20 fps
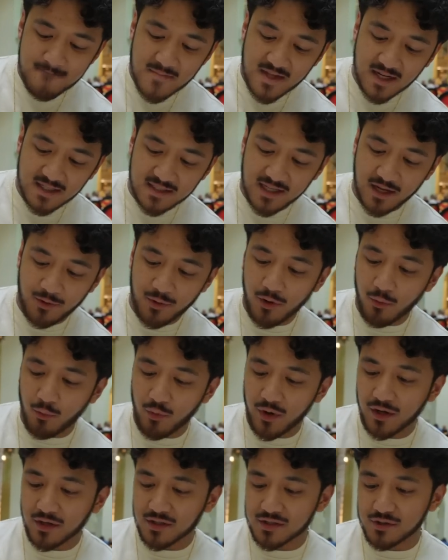it's like what a
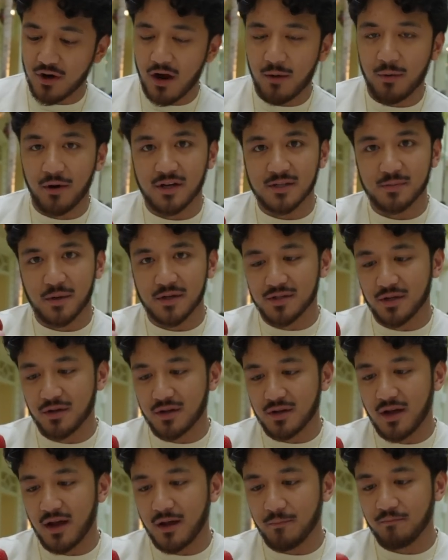real strawberry is supposed to
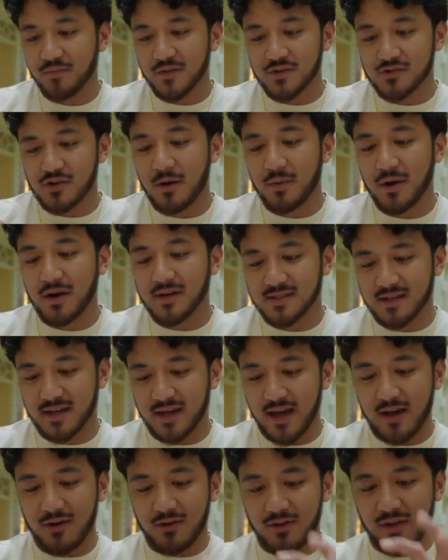look like. The strawberries I
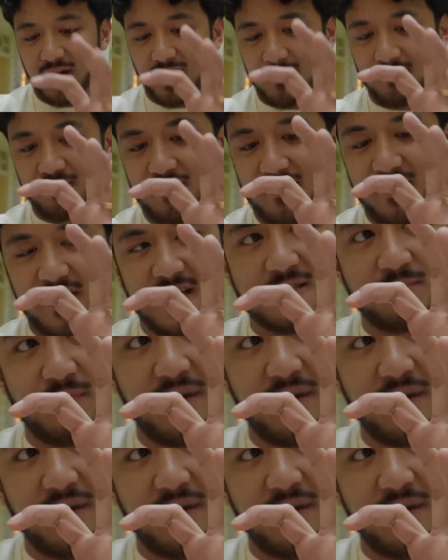get are like this